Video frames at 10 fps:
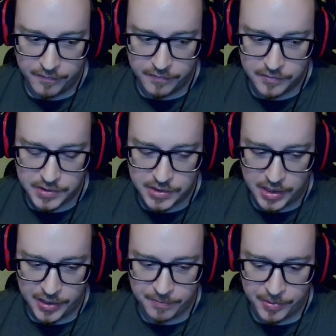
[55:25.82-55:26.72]

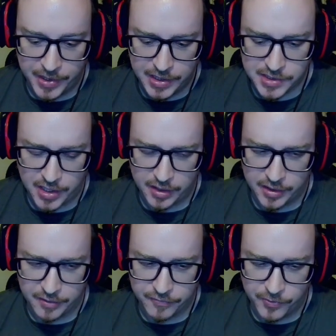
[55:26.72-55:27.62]
Second place got
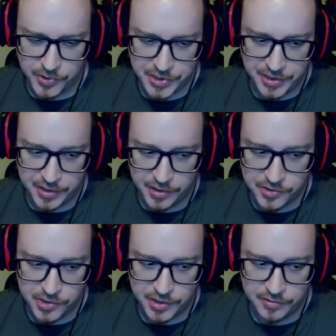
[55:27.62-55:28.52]
like
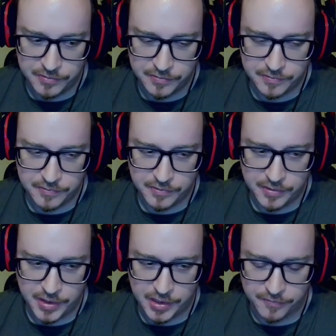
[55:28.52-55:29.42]
1,400,
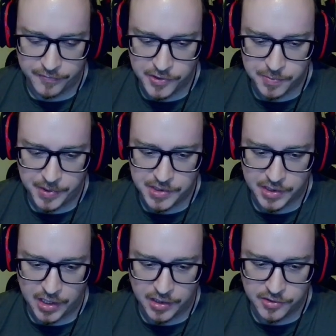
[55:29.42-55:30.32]
and first place
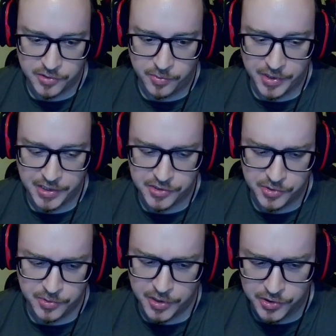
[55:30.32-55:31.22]
got
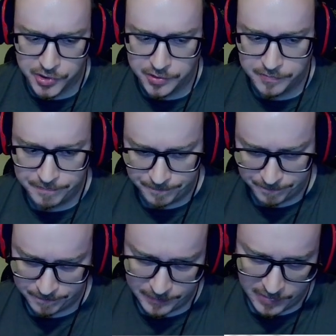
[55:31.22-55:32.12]
2,200.
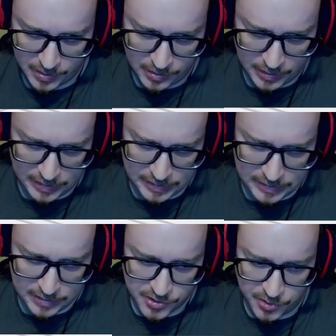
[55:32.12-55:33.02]

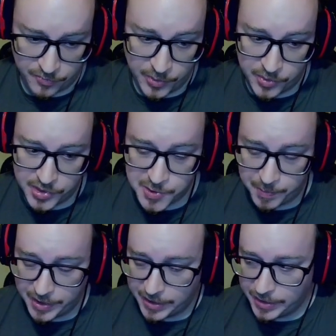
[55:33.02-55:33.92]
So if we were to
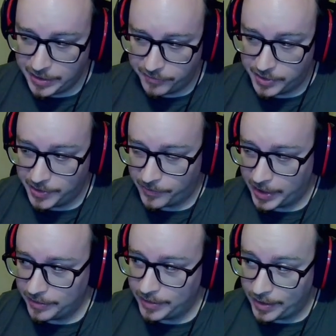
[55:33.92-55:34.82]
split it evenly right
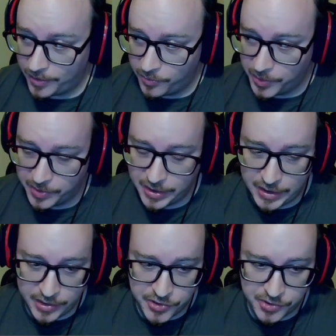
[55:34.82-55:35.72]
now, we would
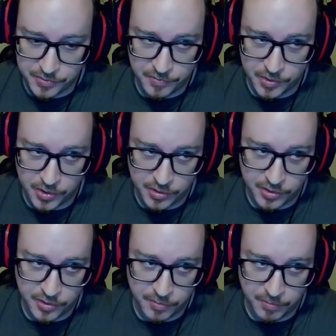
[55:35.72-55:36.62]
each
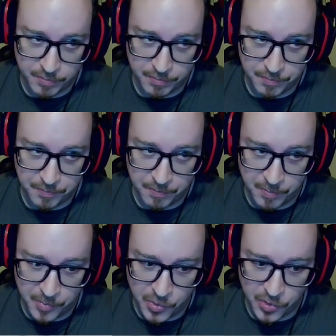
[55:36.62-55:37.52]
earn
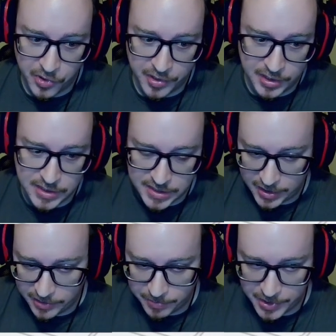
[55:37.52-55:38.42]
more than
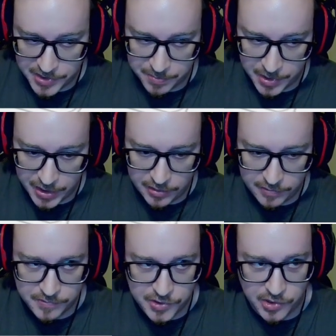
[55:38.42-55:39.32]
second place money.
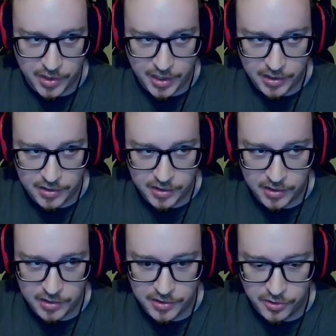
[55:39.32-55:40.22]
So I hit
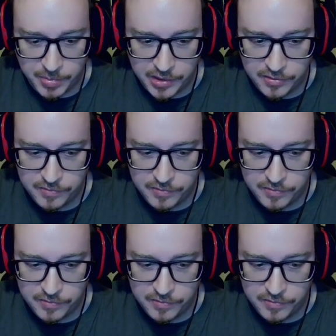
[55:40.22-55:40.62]
the deal button.